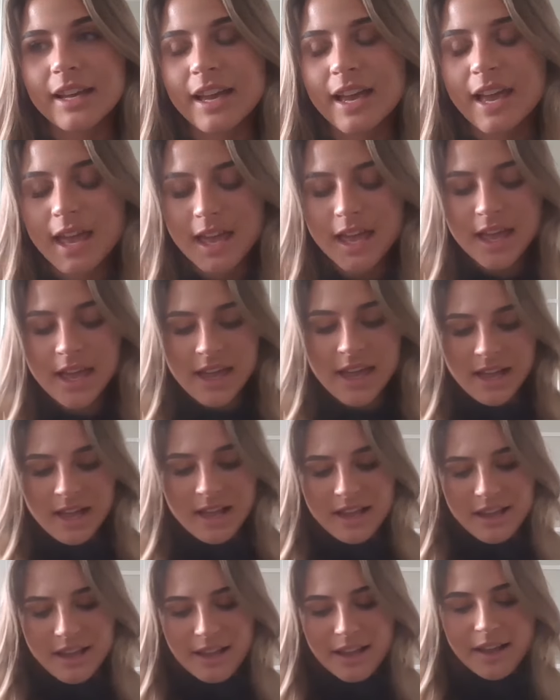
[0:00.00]
Like
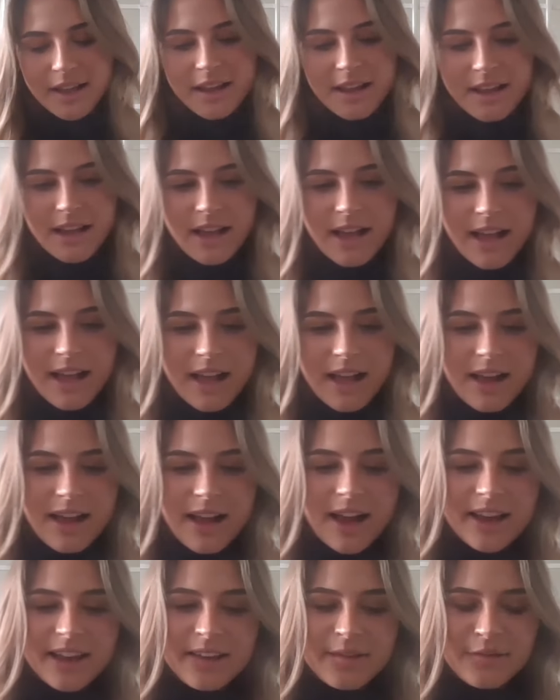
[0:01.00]

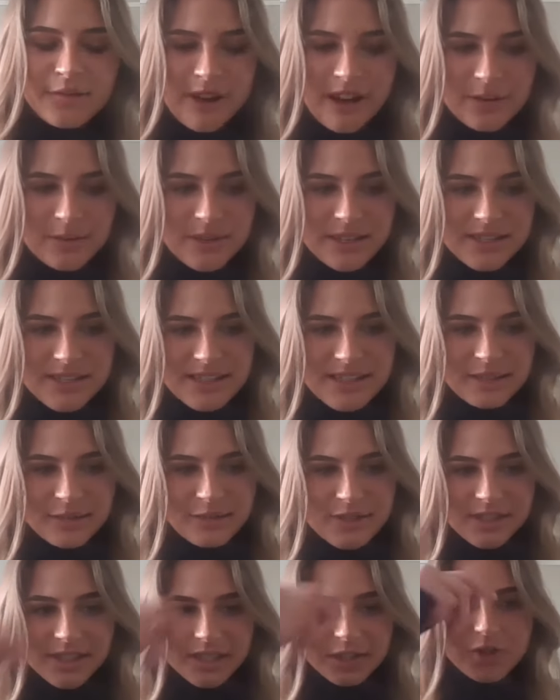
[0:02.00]
I can find
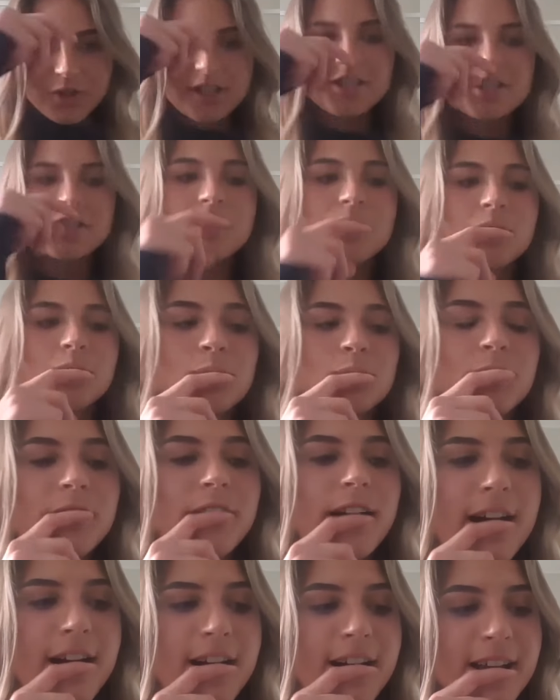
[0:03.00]
myself in situations
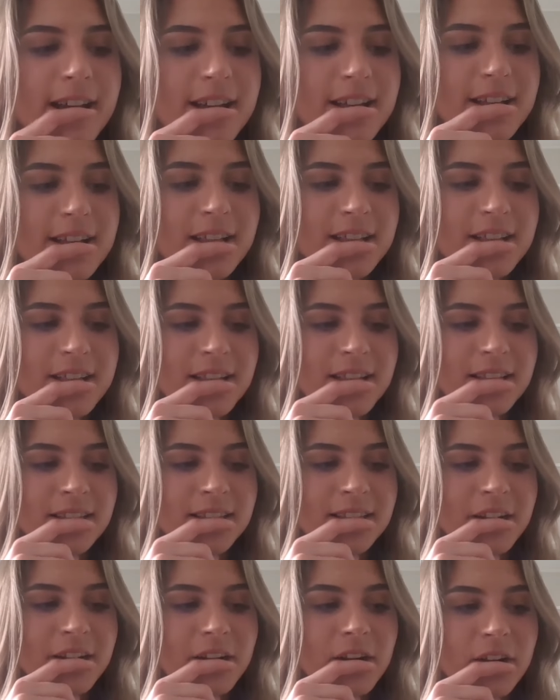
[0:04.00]
where I
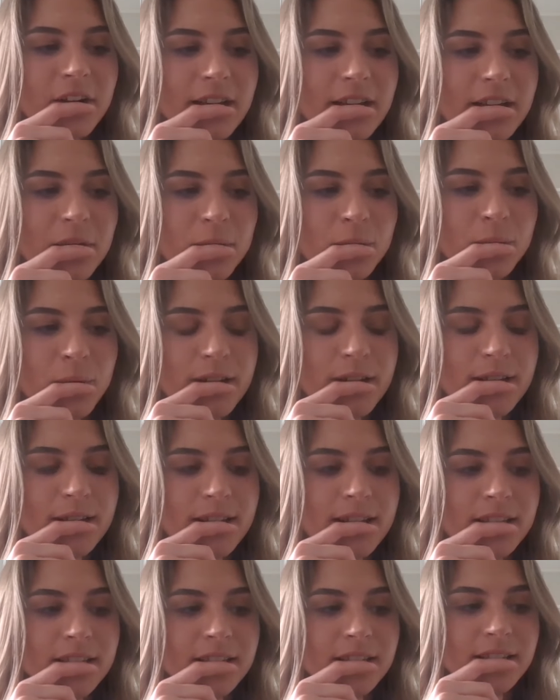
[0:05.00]
that are like
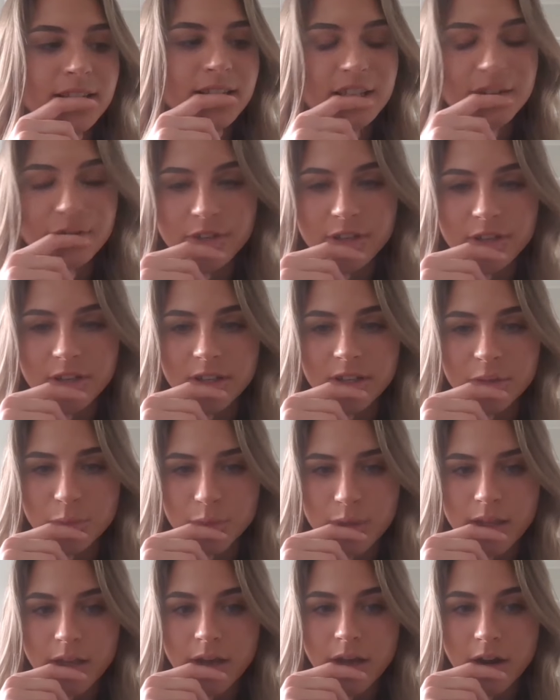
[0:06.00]
really difficult
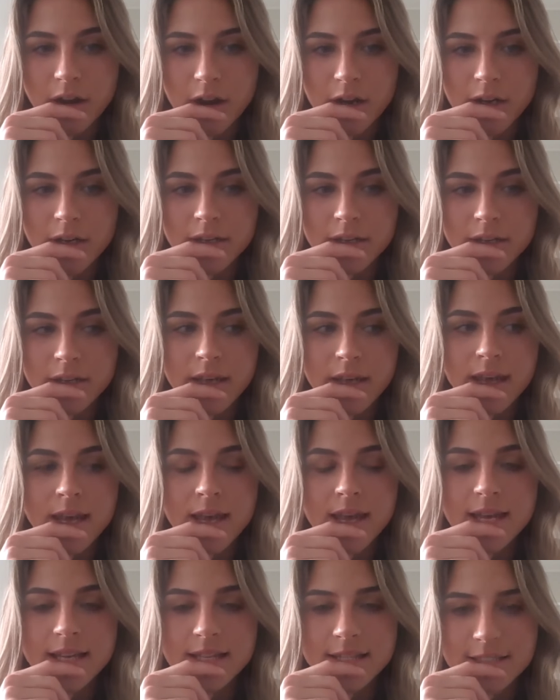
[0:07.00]
and really hard,
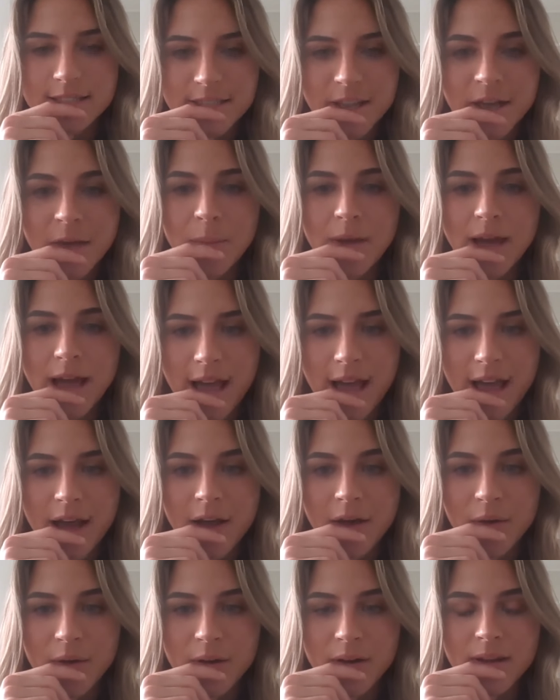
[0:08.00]
and
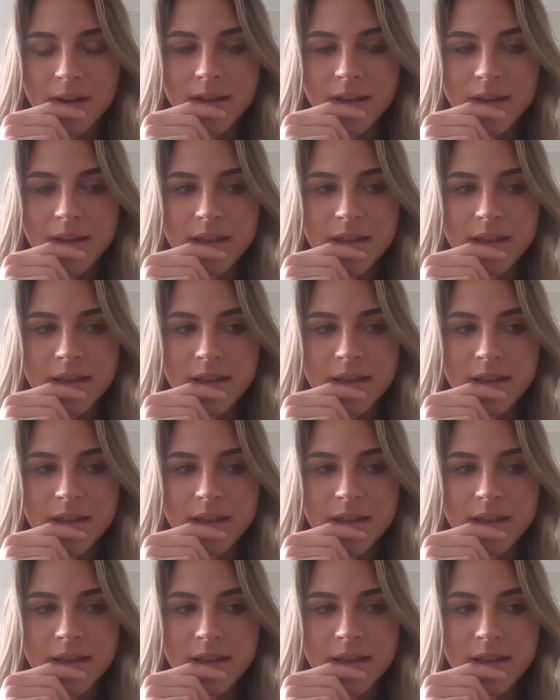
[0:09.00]
somehow